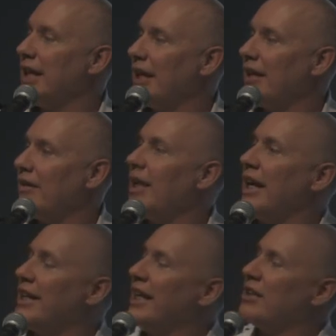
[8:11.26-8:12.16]
Yeah,
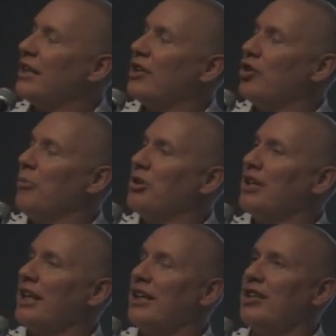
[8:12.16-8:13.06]
it takes, it's almost
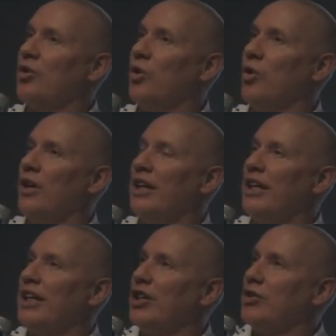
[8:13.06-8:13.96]
like this whole
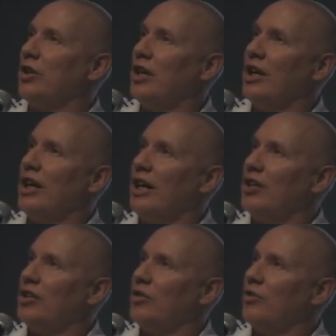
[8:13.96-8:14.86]
healing is,
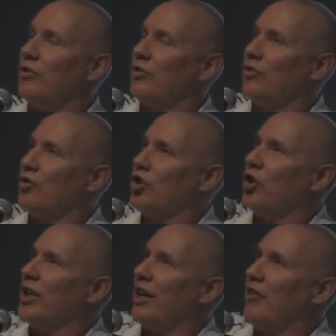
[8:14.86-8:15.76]
is
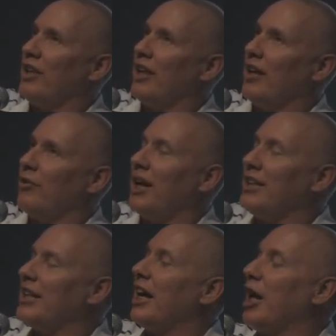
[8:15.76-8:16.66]
turning everything
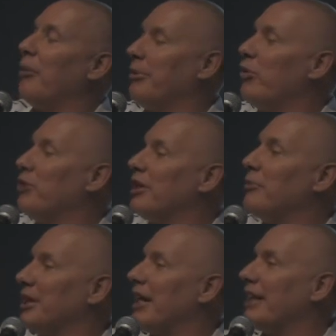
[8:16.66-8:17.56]
right side up that was
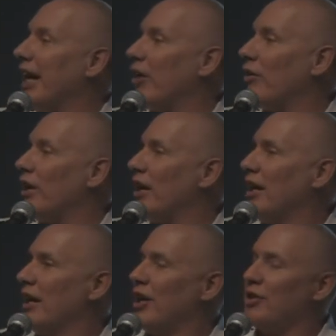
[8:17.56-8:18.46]
upside down.
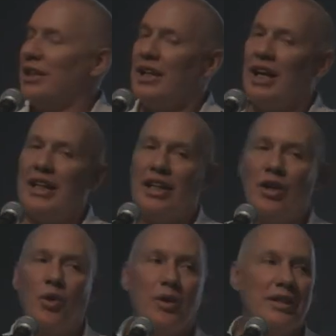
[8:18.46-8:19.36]
There's a line in the
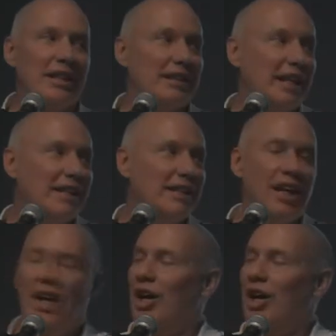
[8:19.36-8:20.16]
Course that says,